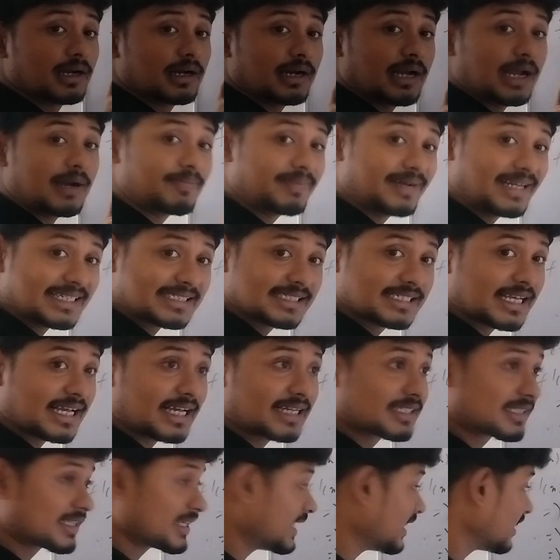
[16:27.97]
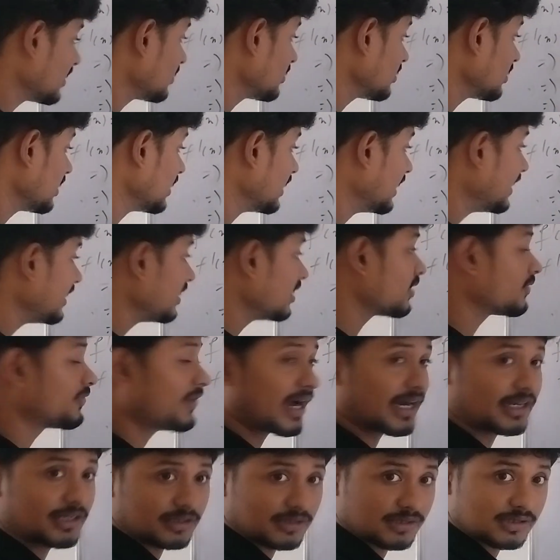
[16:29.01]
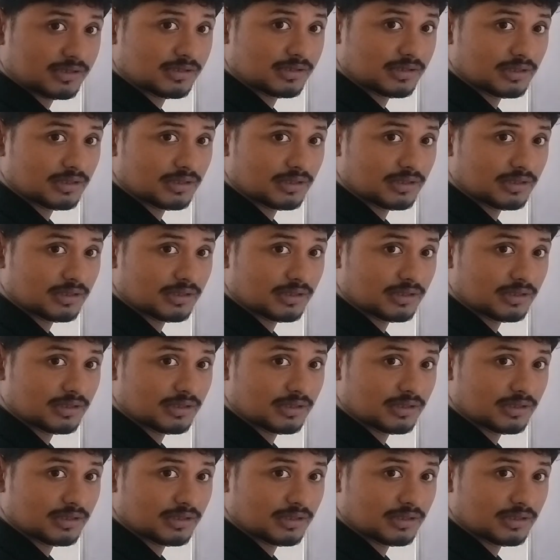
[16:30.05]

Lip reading: f dash x in linear factors,